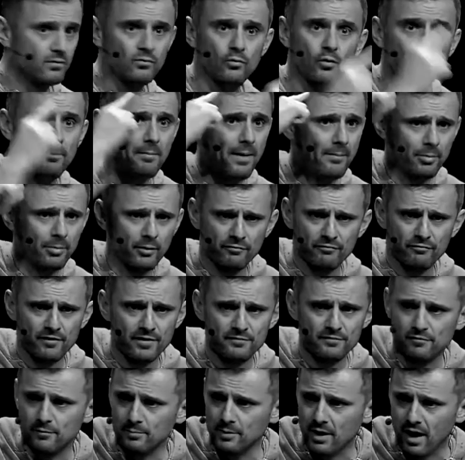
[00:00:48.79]
remember a
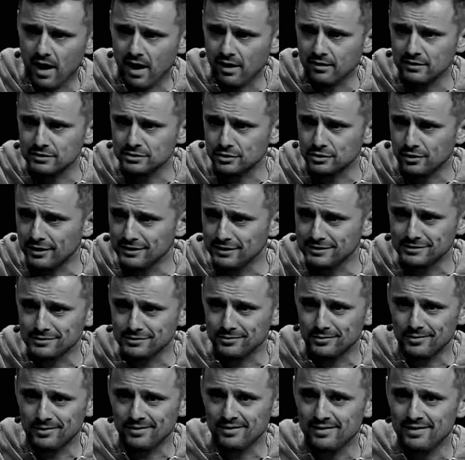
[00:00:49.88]
friend from college or high
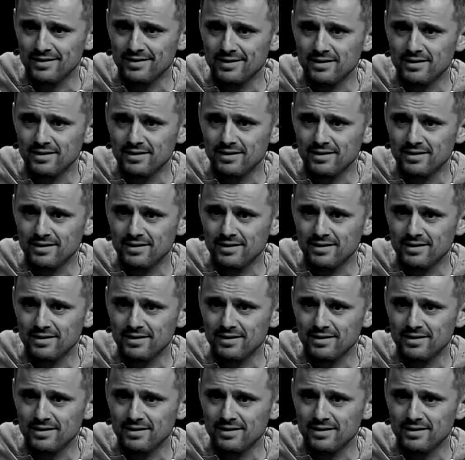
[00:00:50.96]
school.